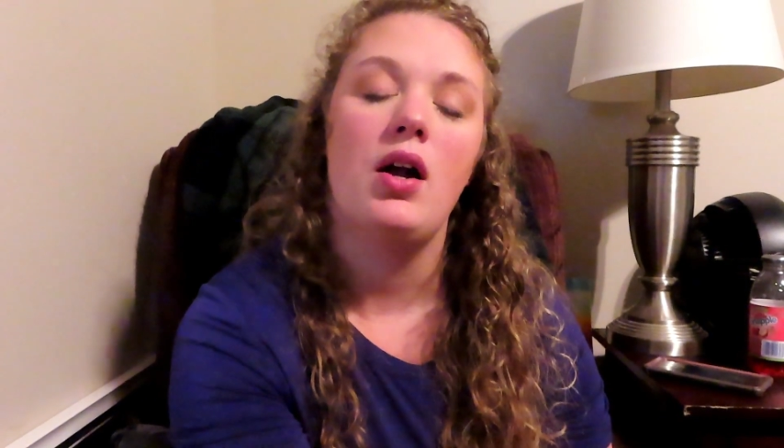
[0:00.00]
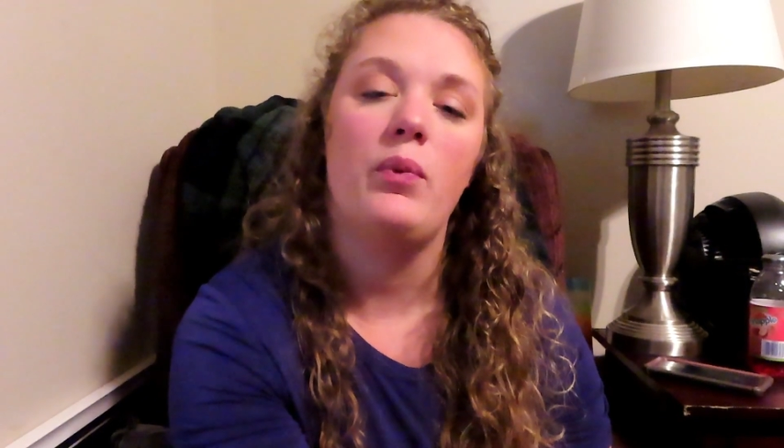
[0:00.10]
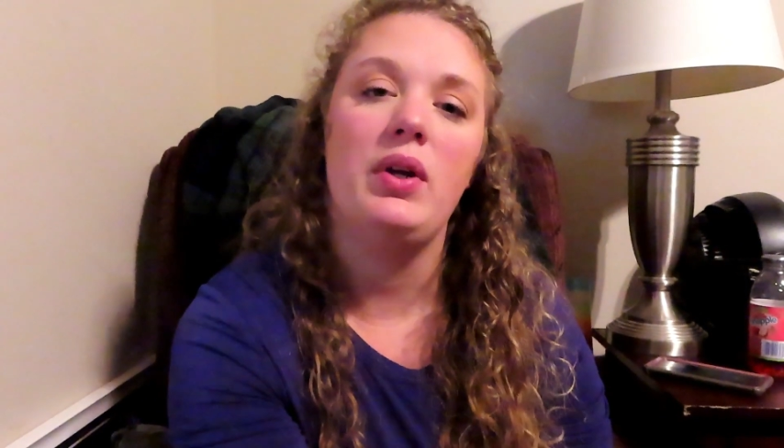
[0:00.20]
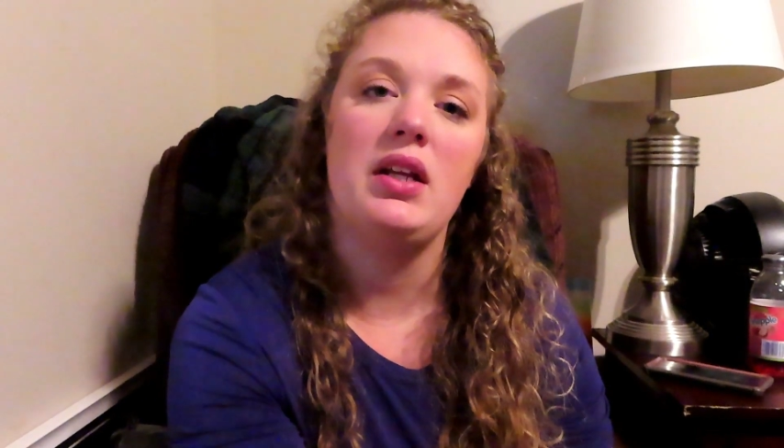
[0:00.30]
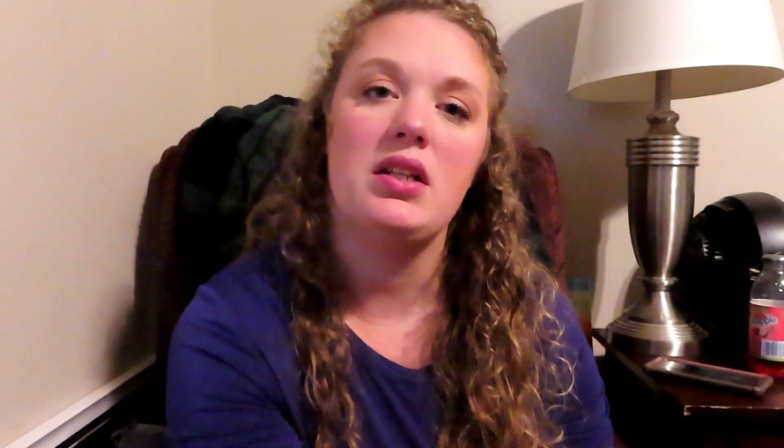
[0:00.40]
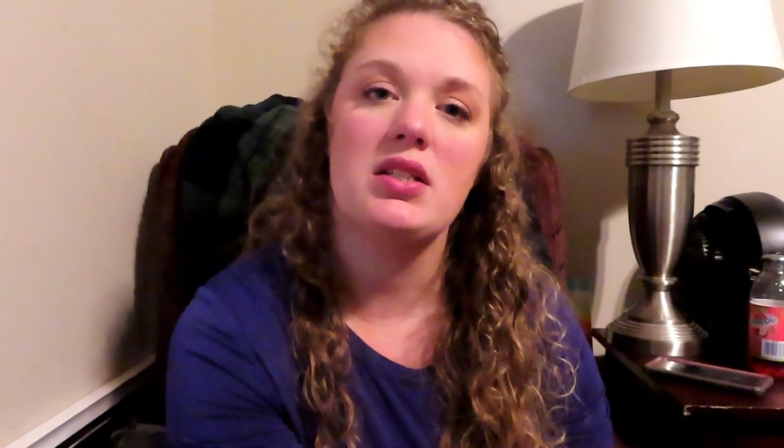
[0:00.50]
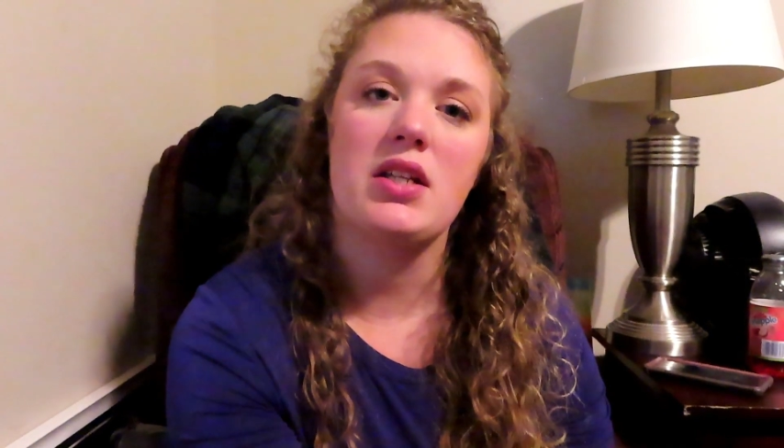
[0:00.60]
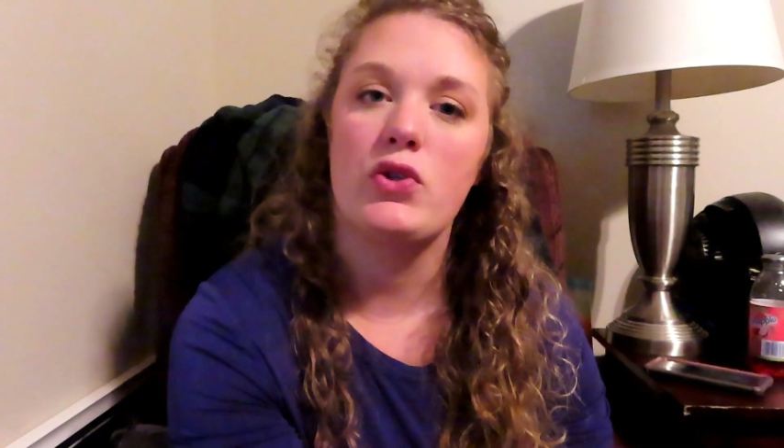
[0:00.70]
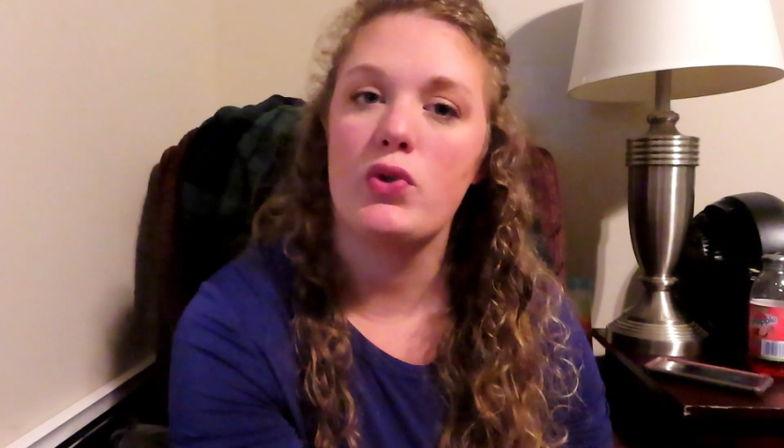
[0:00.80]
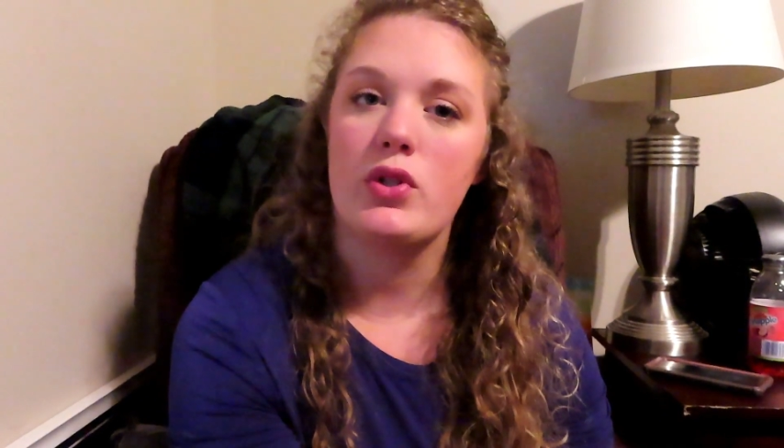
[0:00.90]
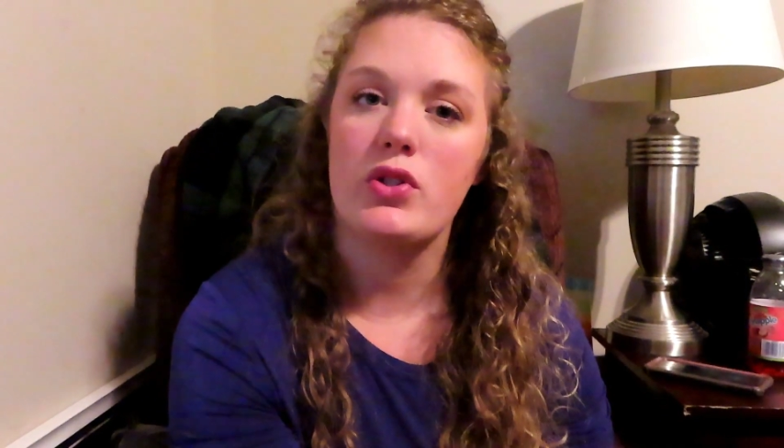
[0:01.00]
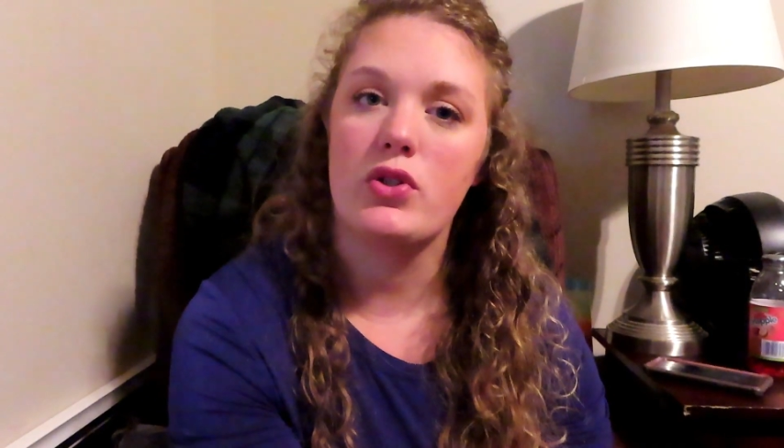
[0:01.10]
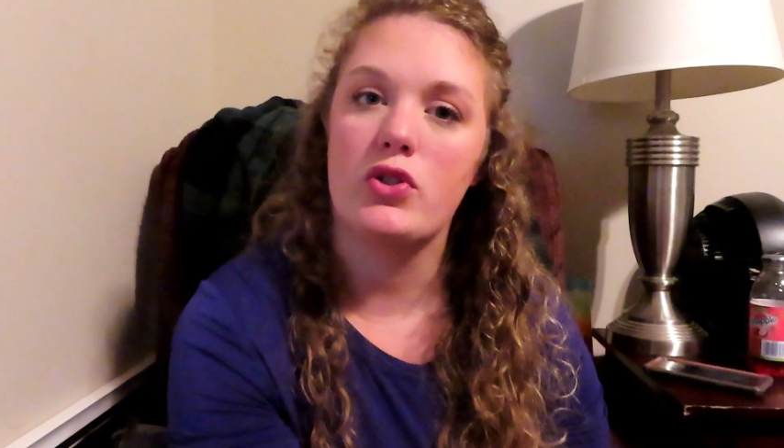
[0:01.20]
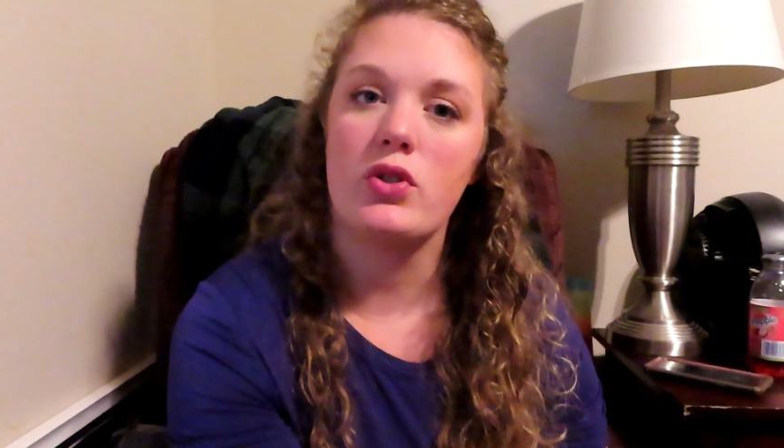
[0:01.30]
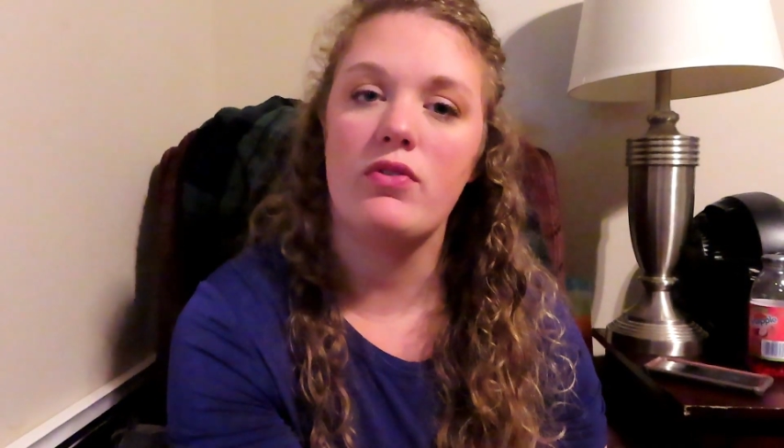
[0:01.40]
we need to schedule the
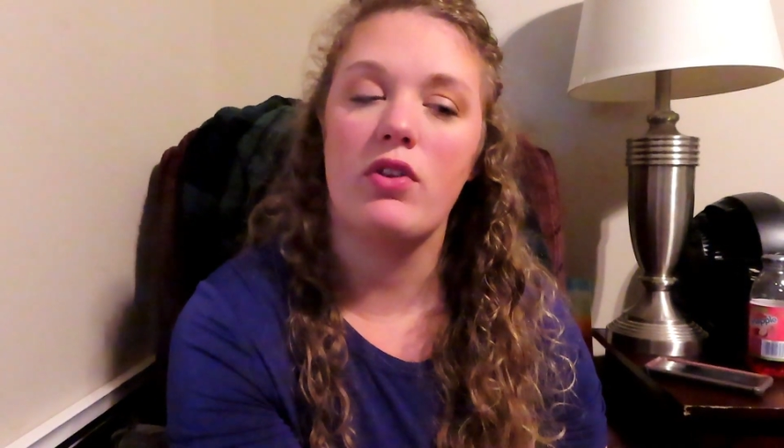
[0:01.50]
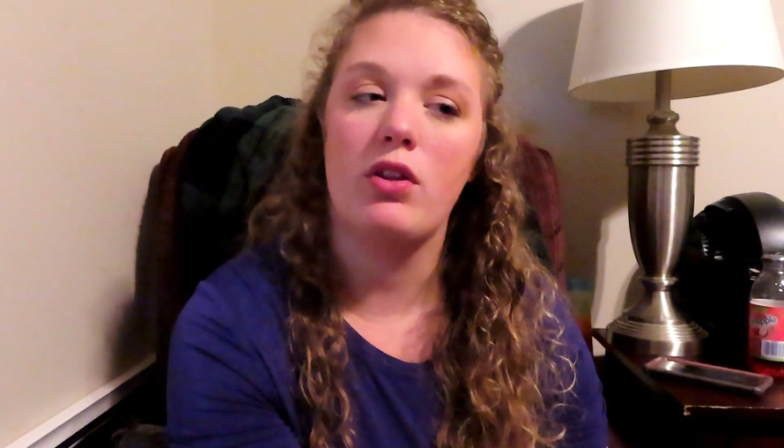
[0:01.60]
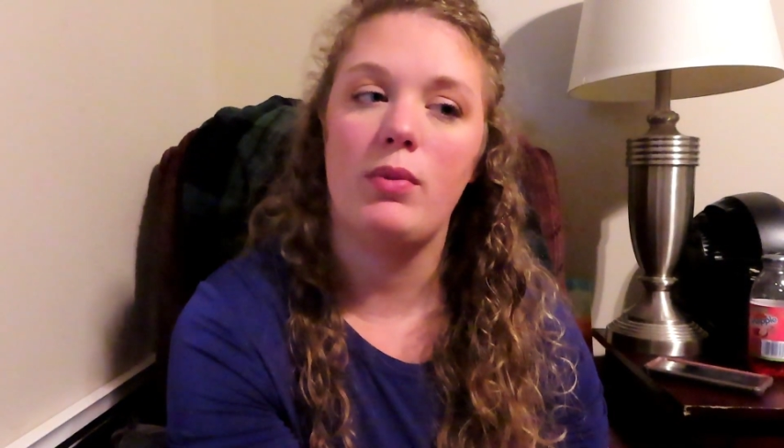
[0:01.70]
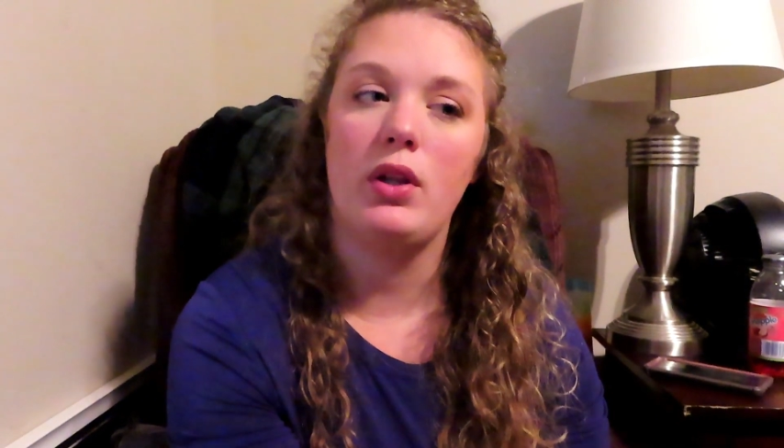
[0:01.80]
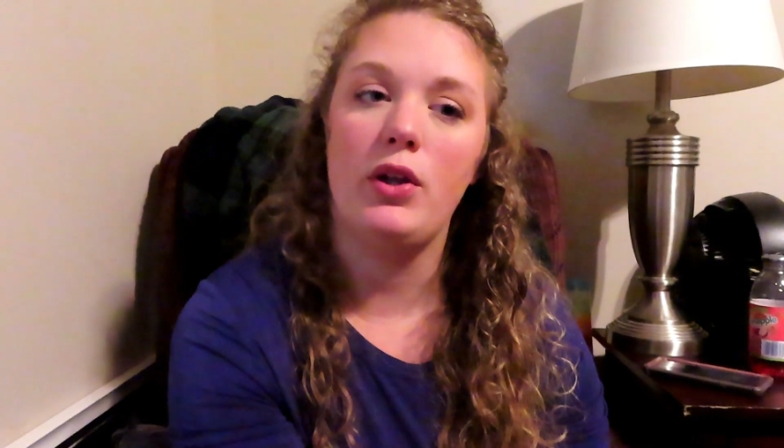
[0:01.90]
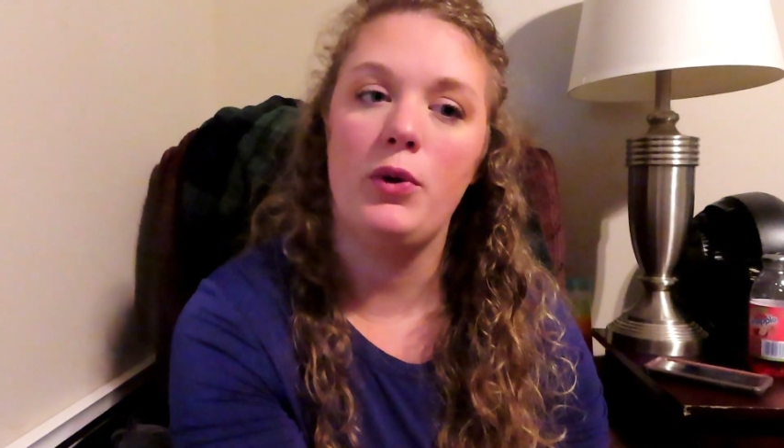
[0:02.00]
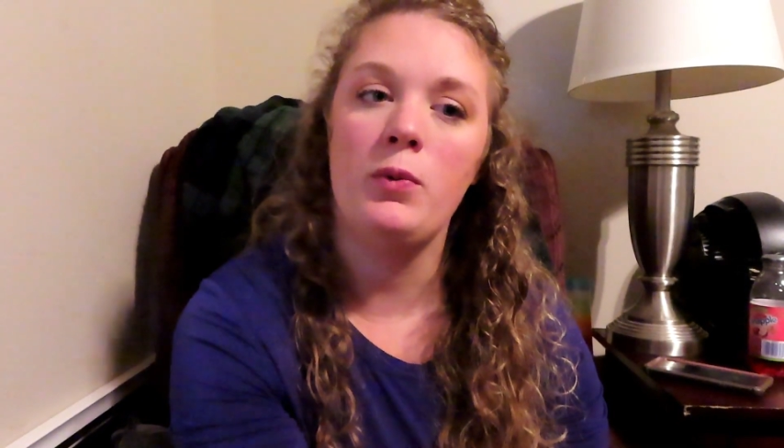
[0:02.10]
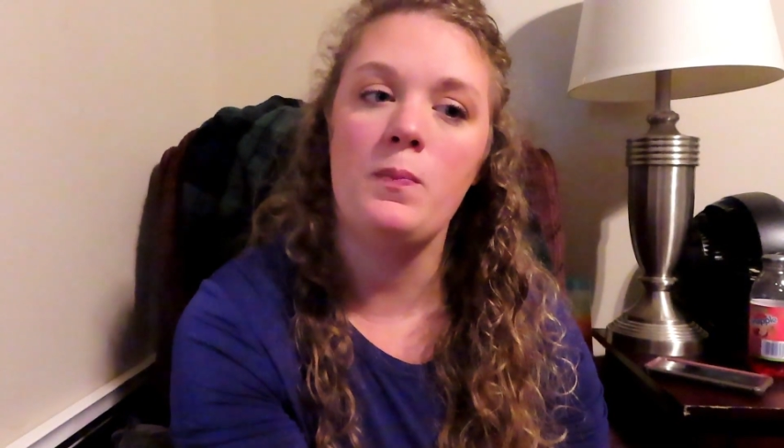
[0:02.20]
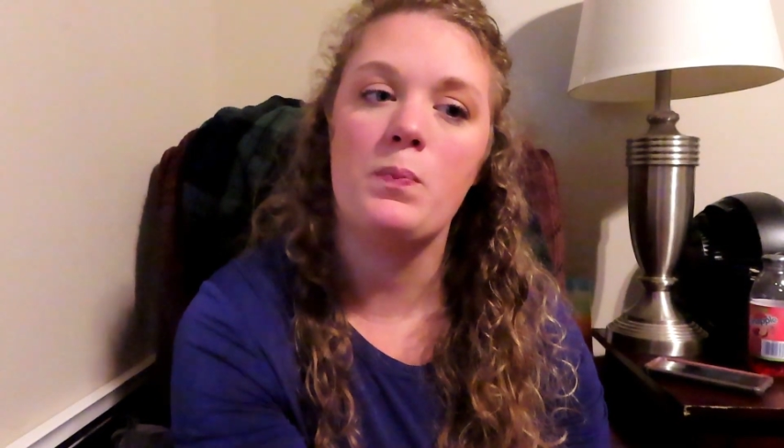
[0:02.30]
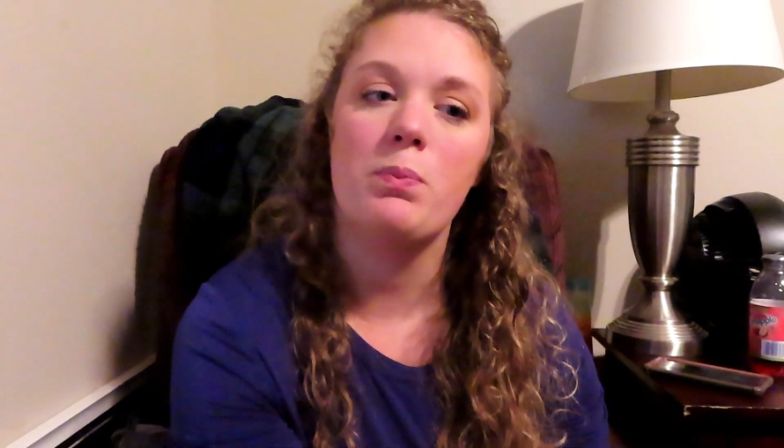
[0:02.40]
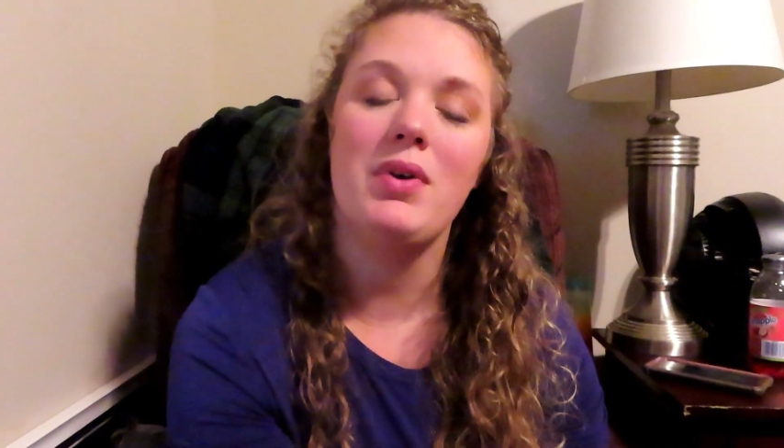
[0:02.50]
surgery for the Malone.